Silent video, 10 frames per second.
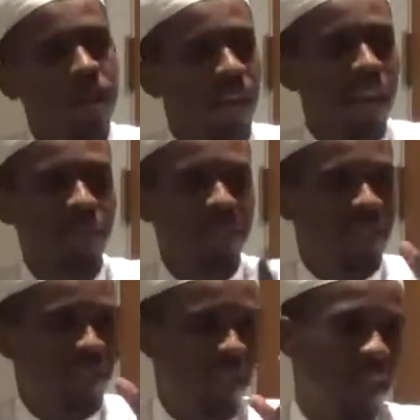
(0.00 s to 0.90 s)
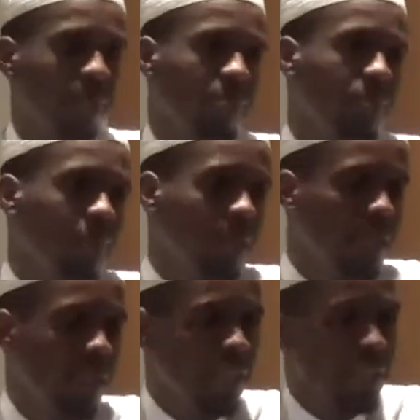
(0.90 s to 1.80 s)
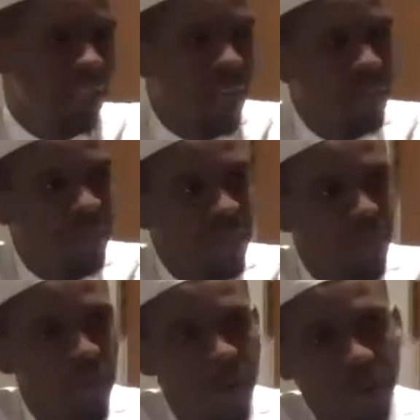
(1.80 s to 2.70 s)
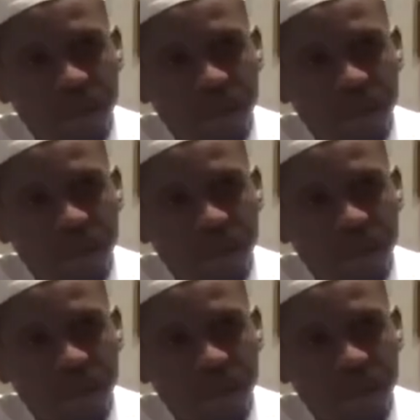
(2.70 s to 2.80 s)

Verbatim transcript: life is the same. Just like we said before about